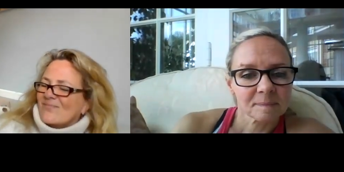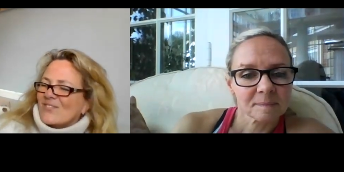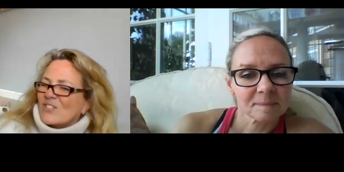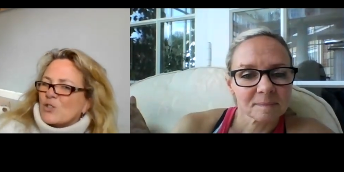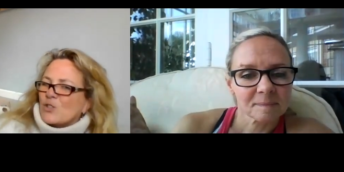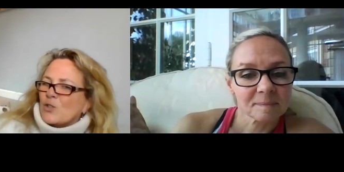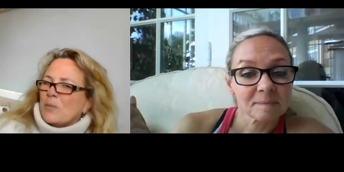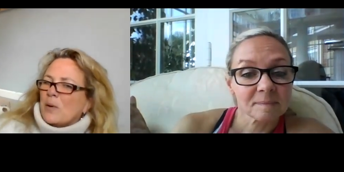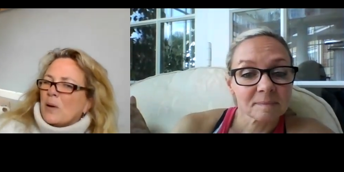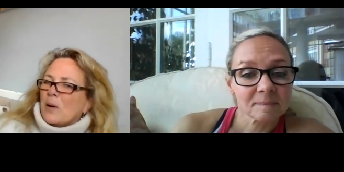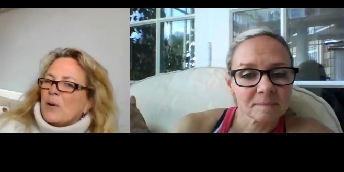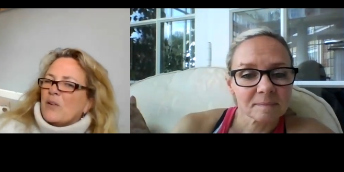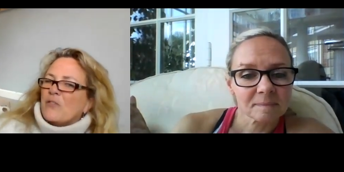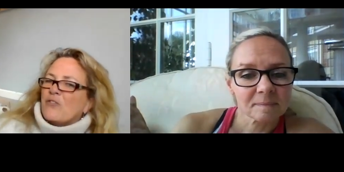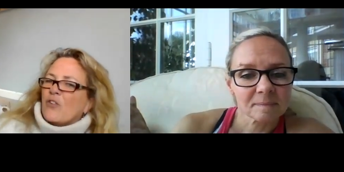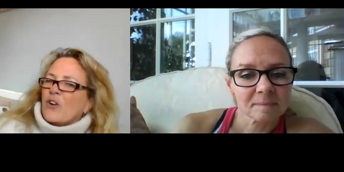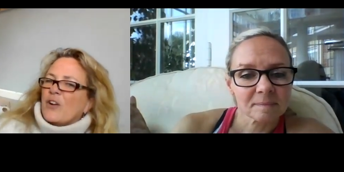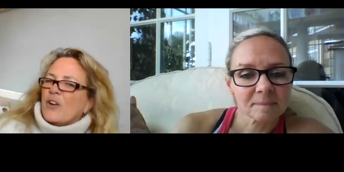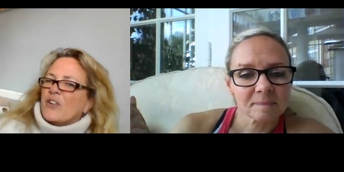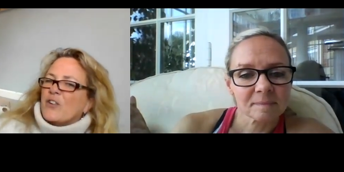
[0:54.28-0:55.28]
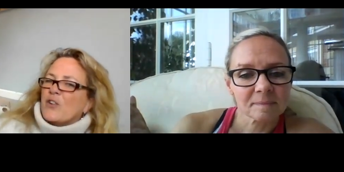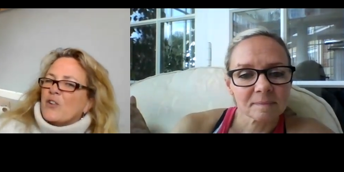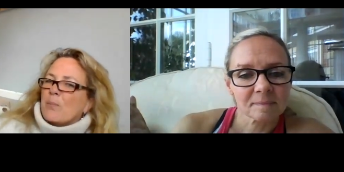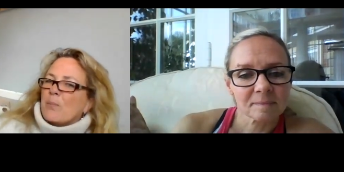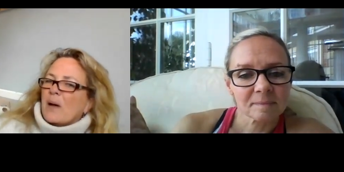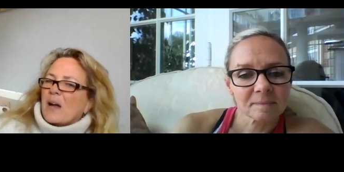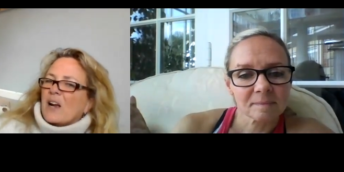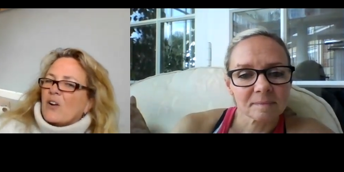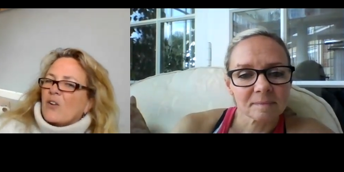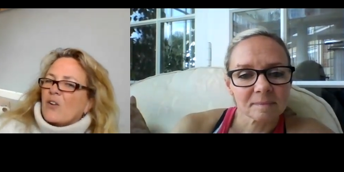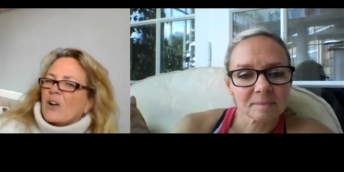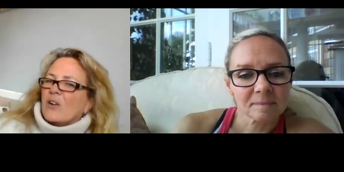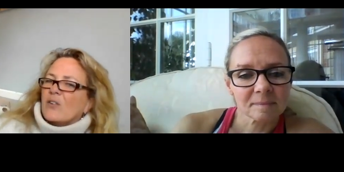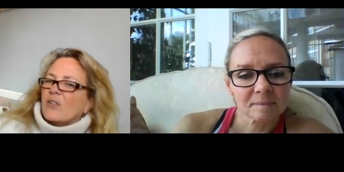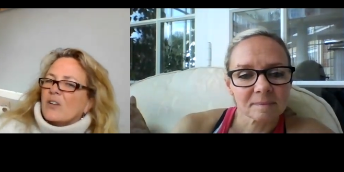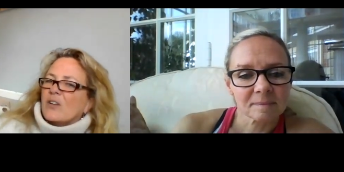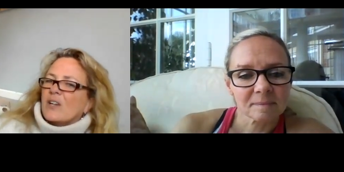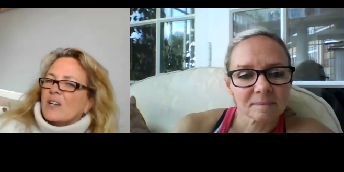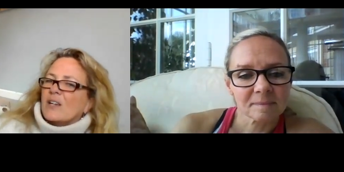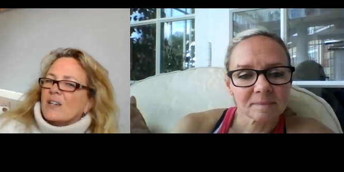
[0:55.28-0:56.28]
Speaker 1: Sorry about my friend in the
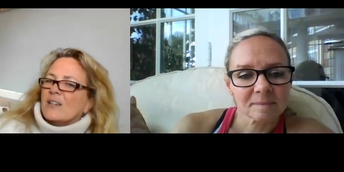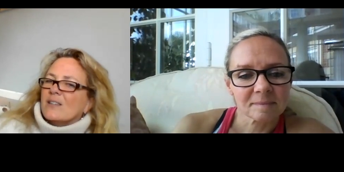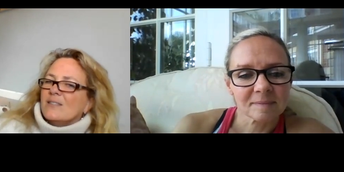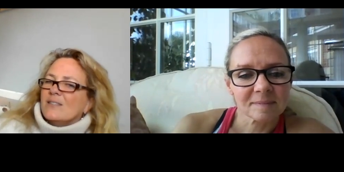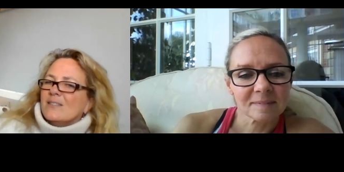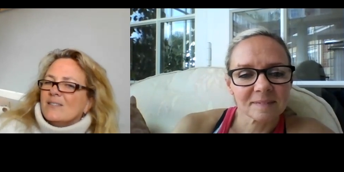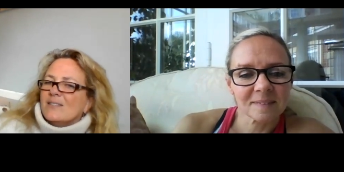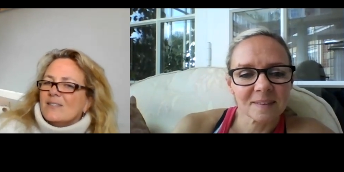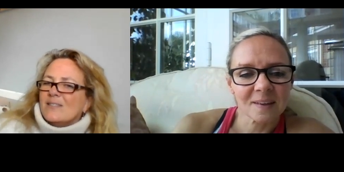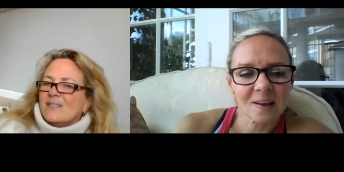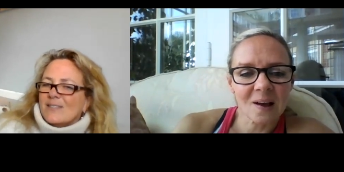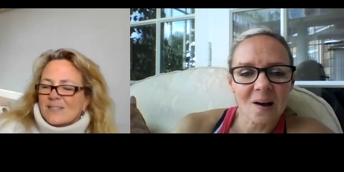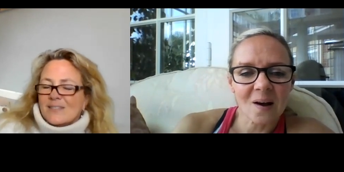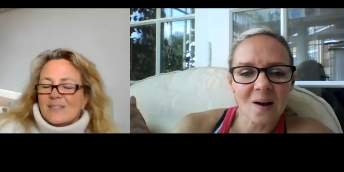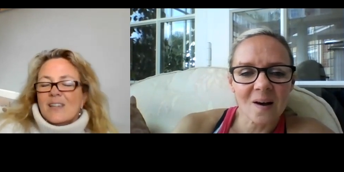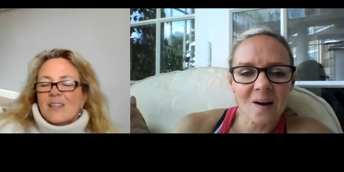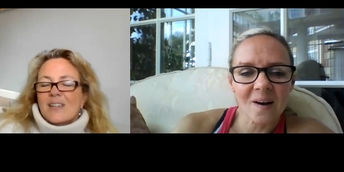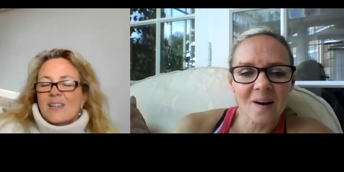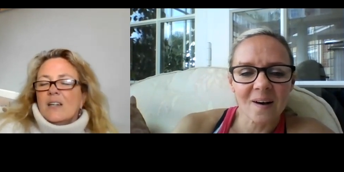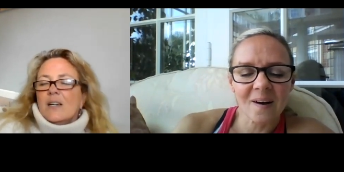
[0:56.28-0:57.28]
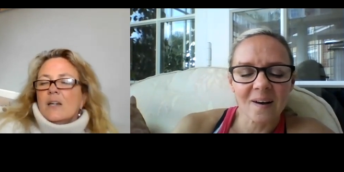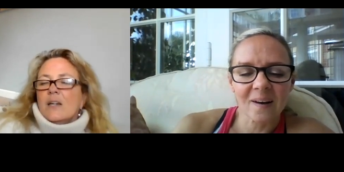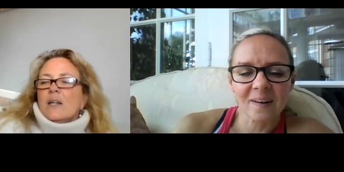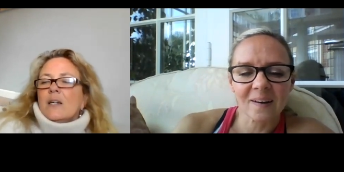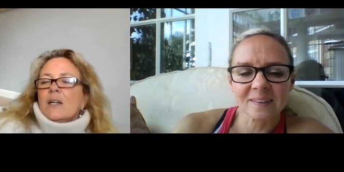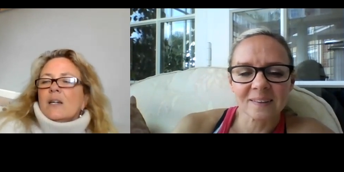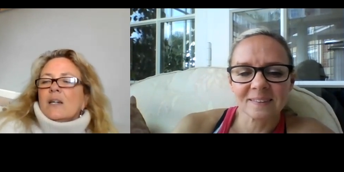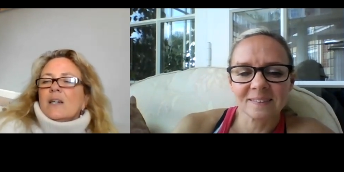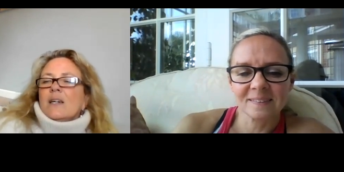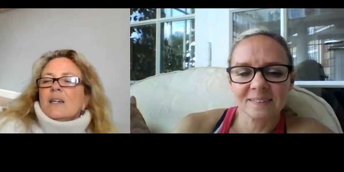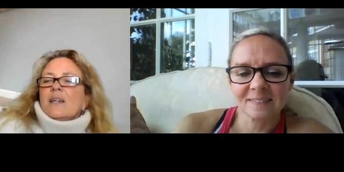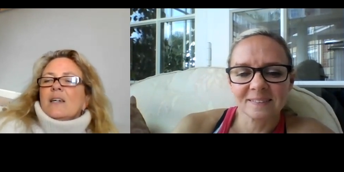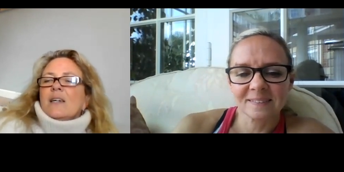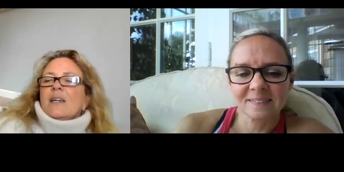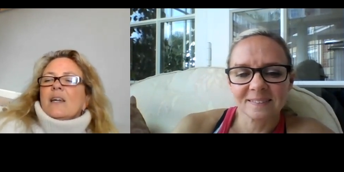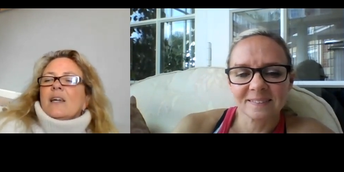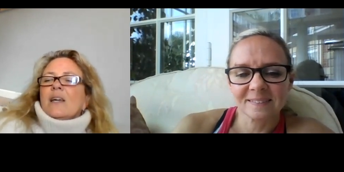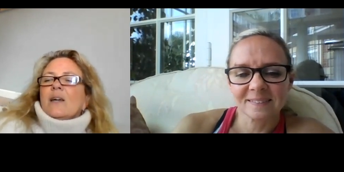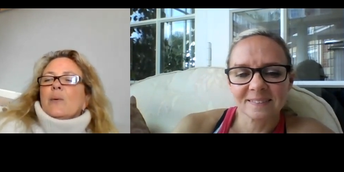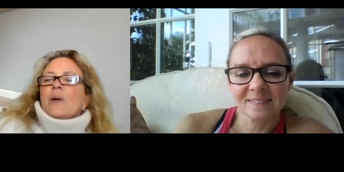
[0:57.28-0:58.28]
background here. Nah.
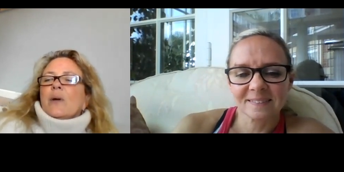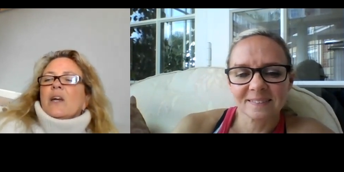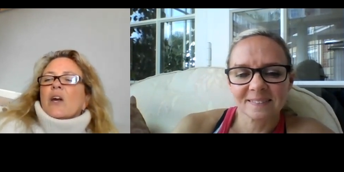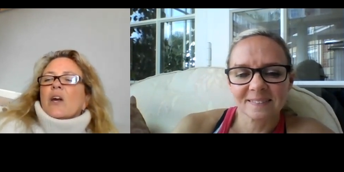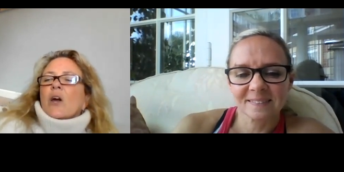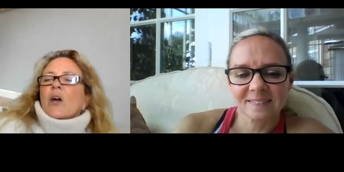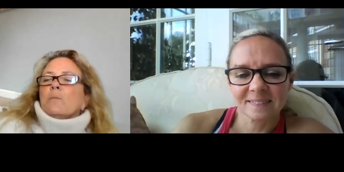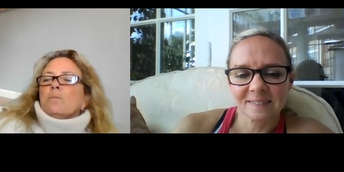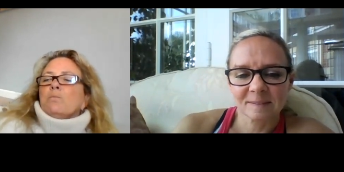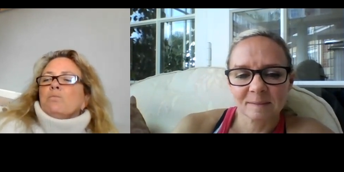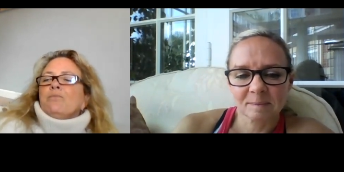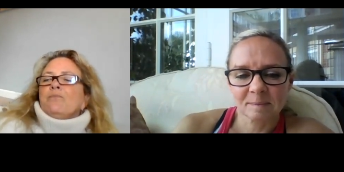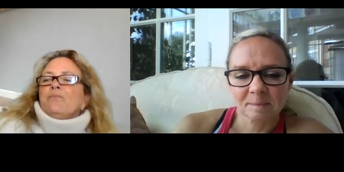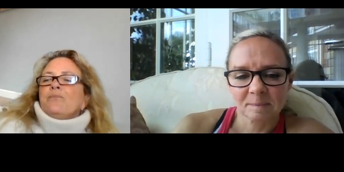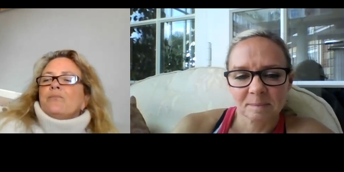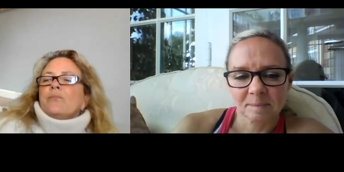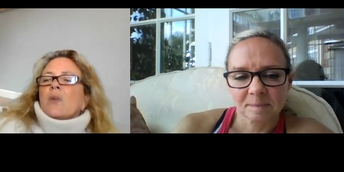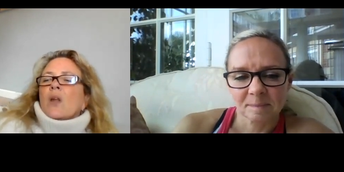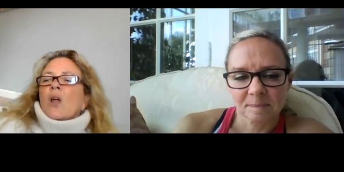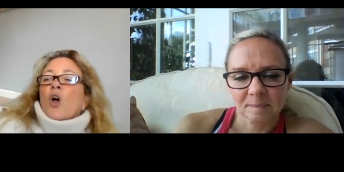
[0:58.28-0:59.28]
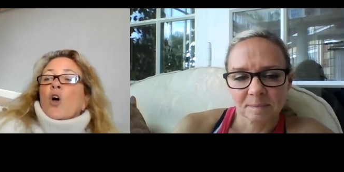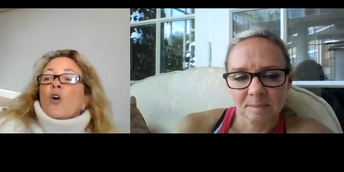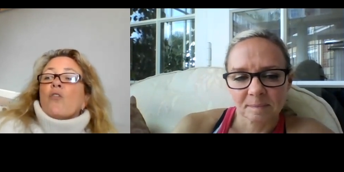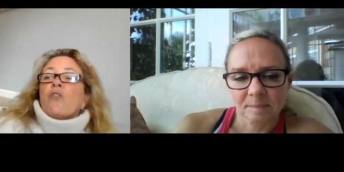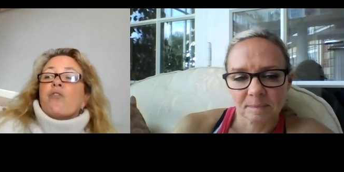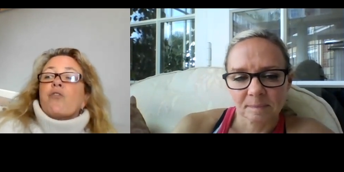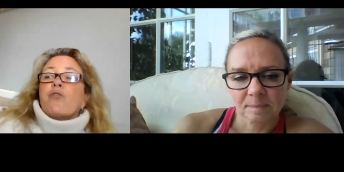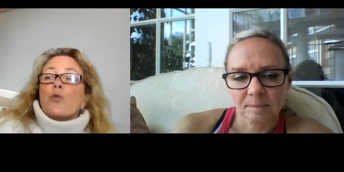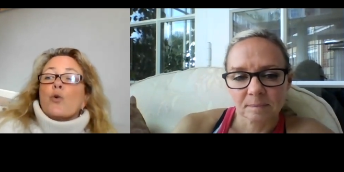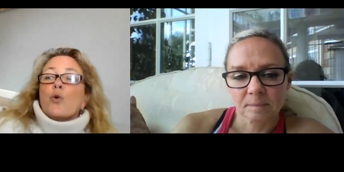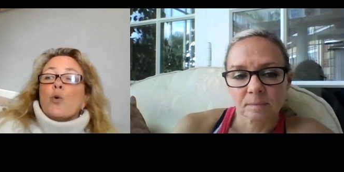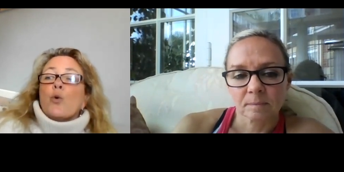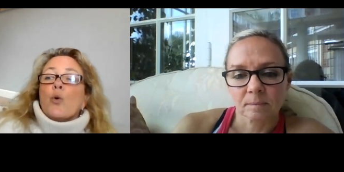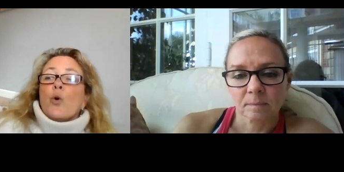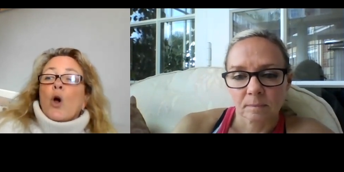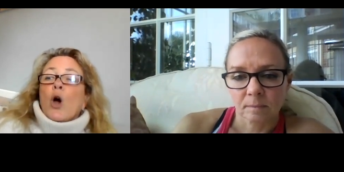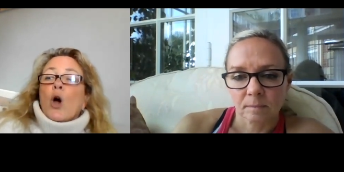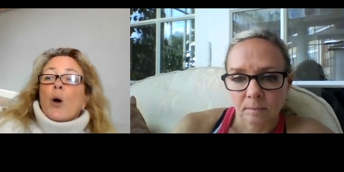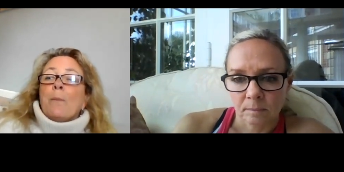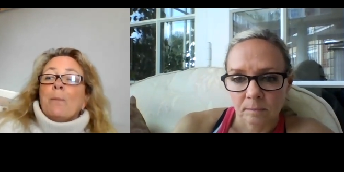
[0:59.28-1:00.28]
Here we go.
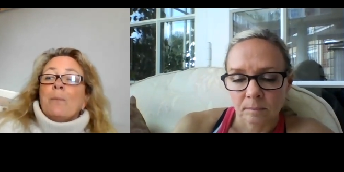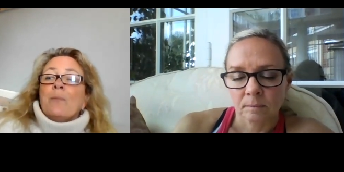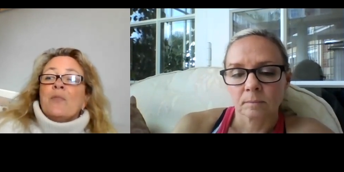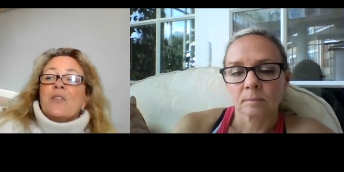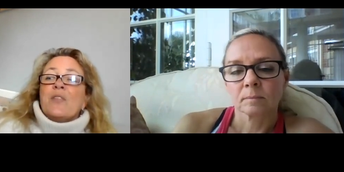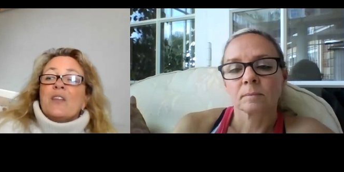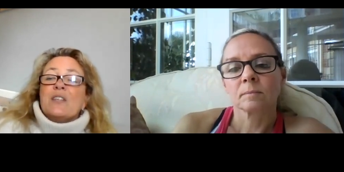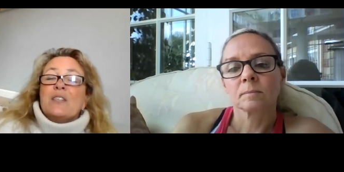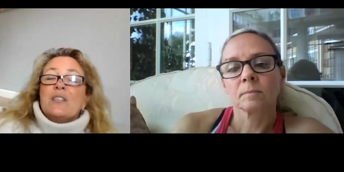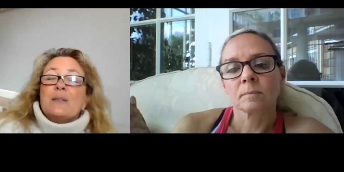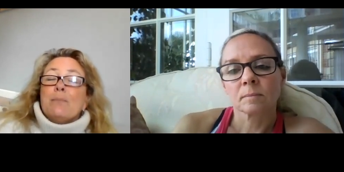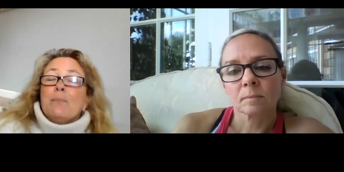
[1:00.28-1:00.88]
From this